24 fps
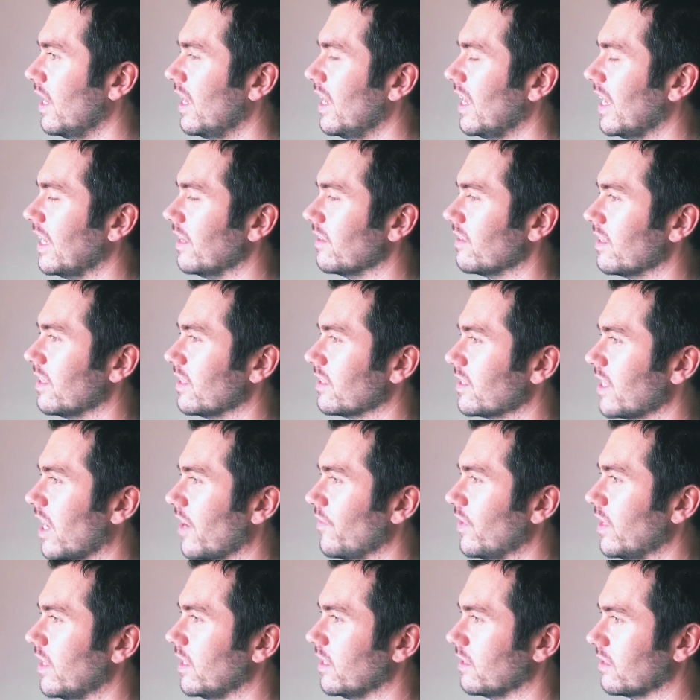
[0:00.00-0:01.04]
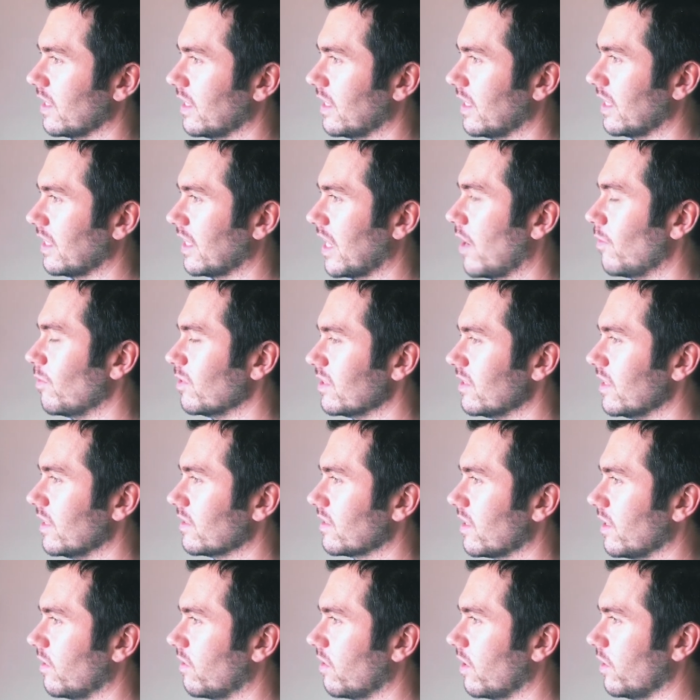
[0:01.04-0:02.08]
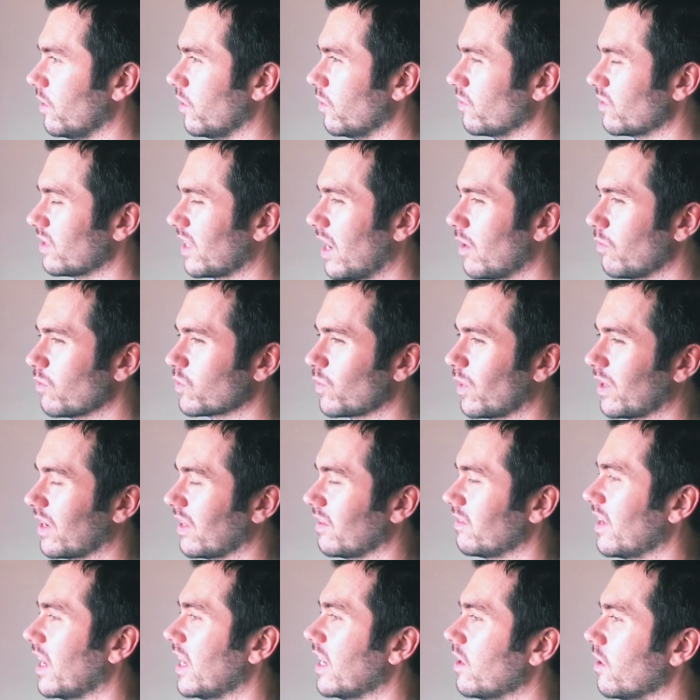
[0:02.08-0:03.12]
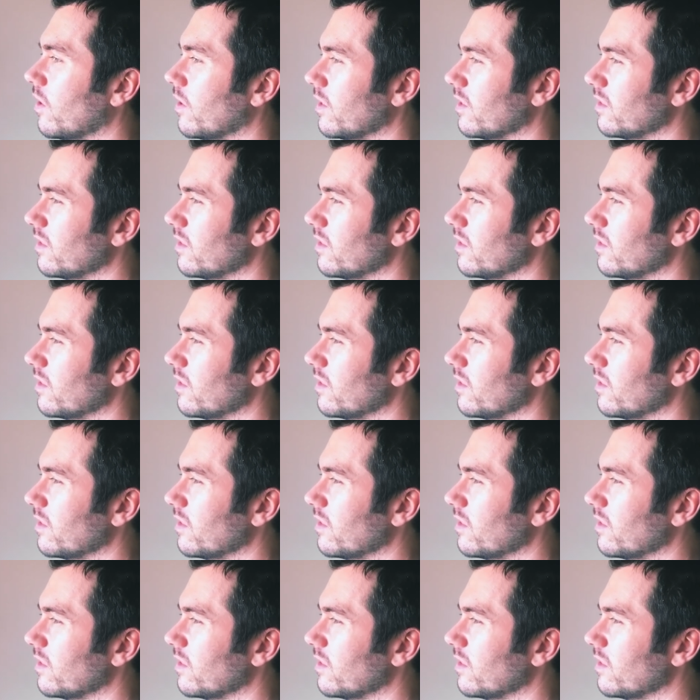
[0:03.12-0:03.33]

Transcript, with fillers: into the 70s, and then that was discontinued. So that was where they take on